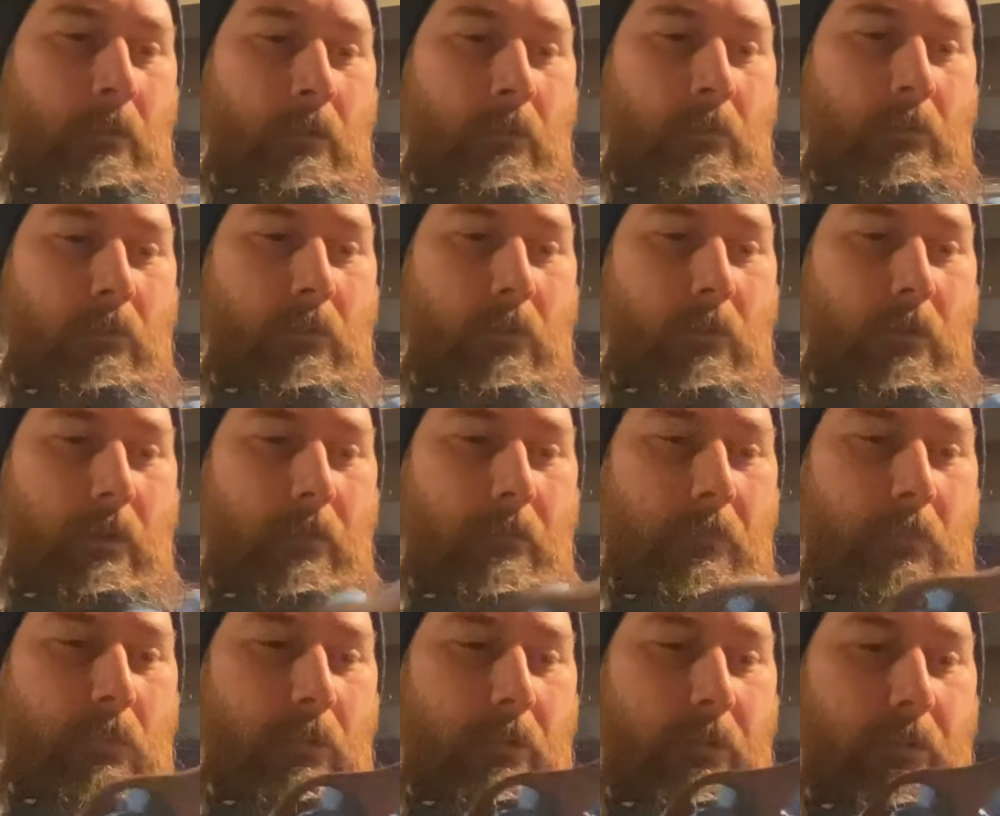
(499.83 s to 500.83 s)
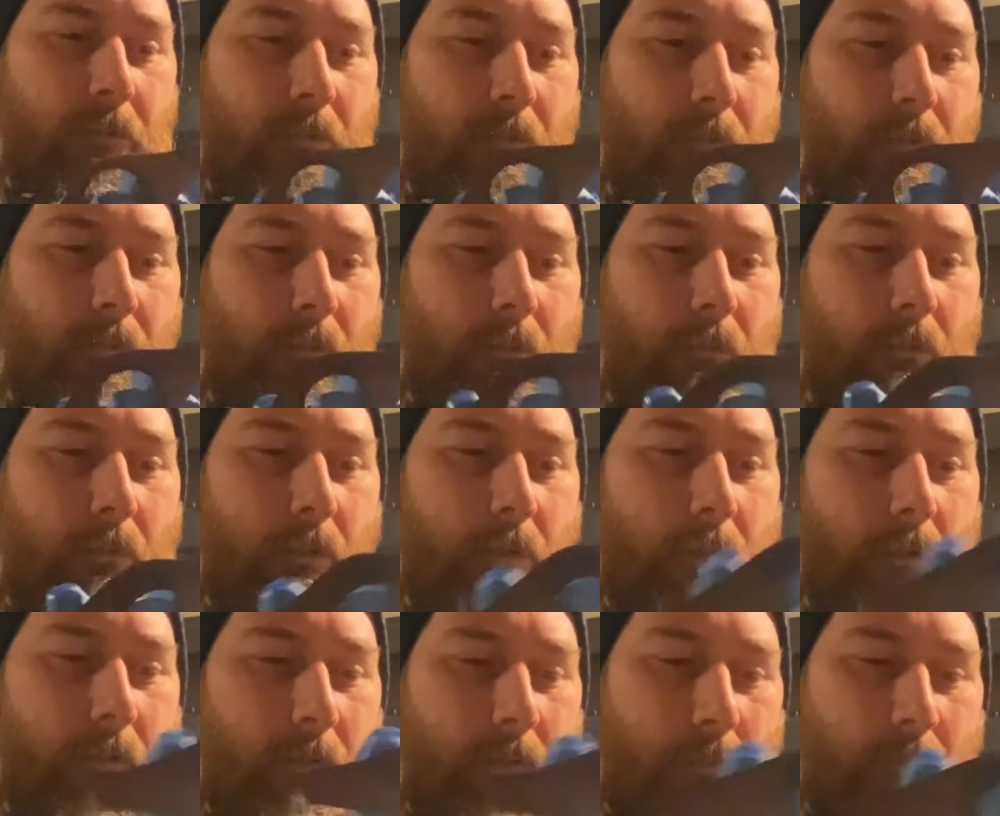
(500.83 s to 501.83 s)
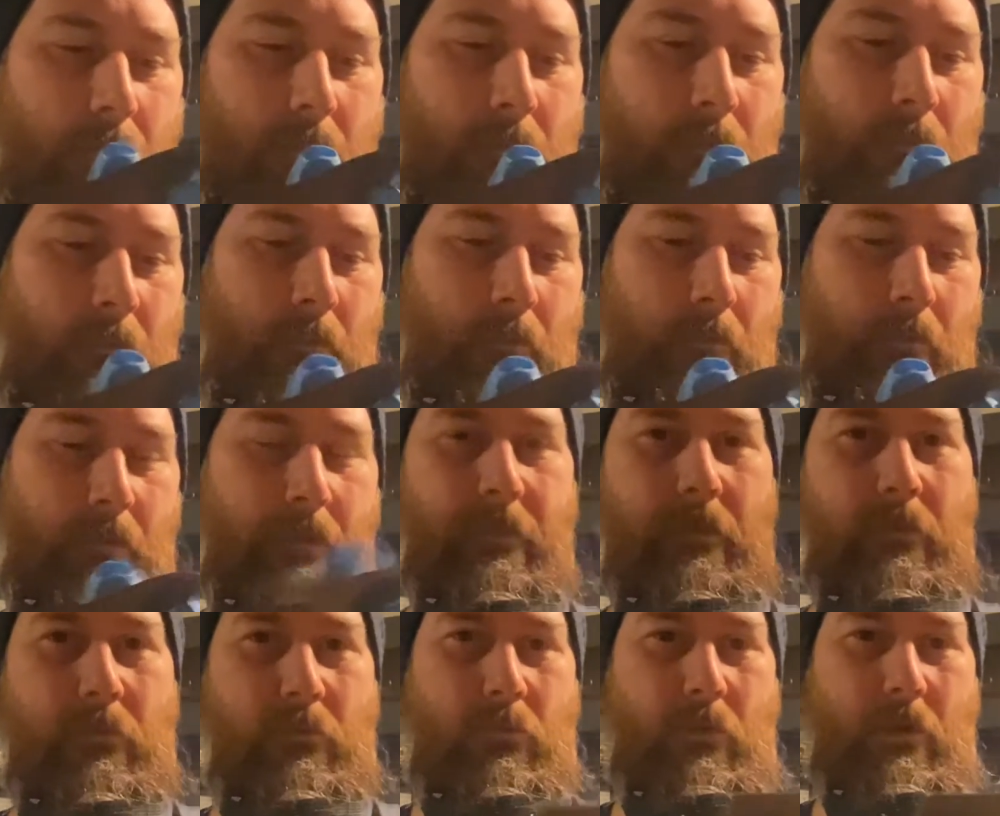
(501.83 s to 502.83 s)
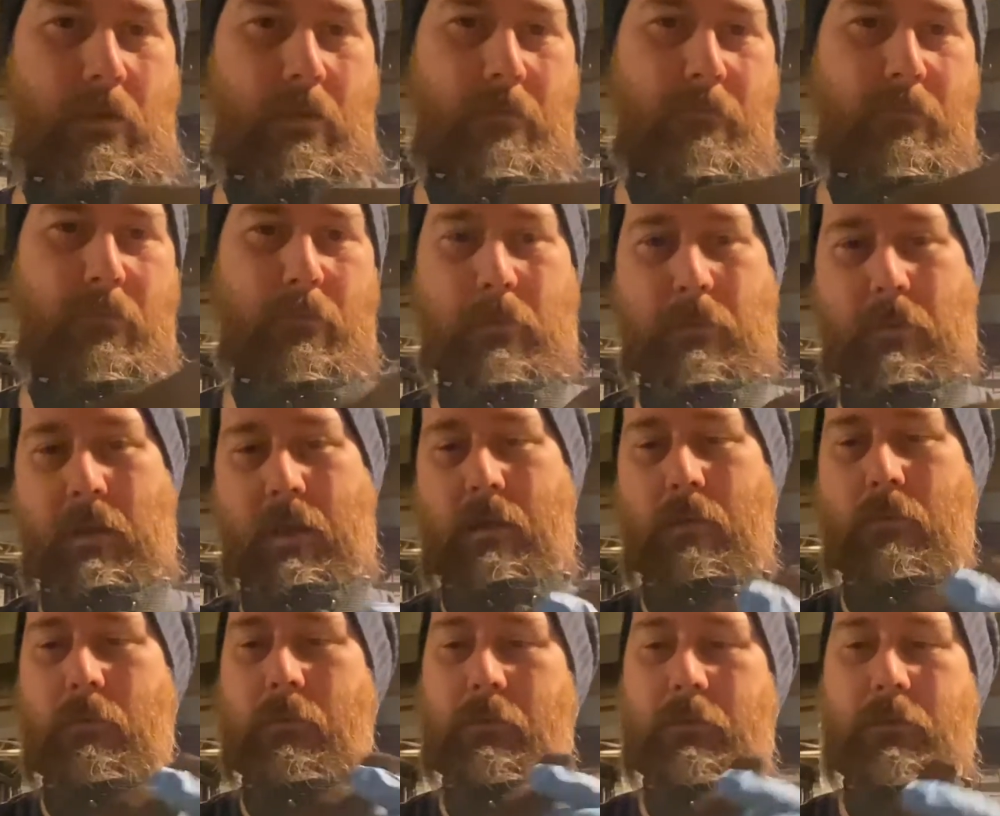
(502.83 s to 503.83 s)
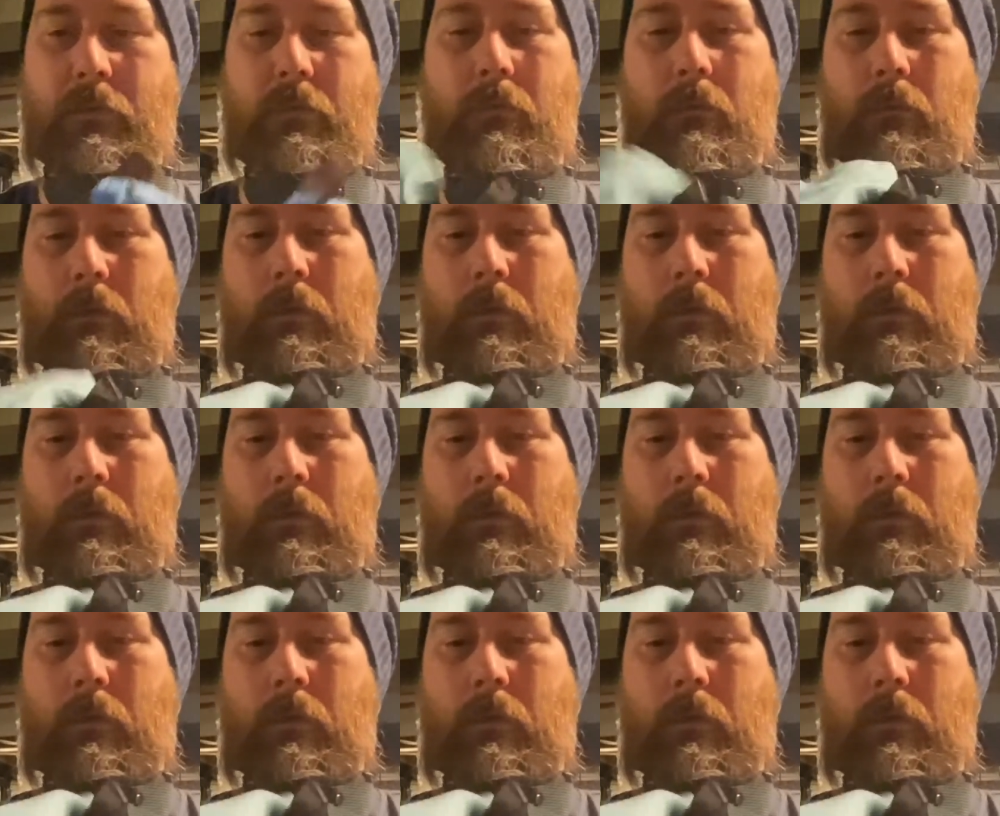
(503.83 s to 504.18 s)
So I'm going to let this dry for about an hour or two.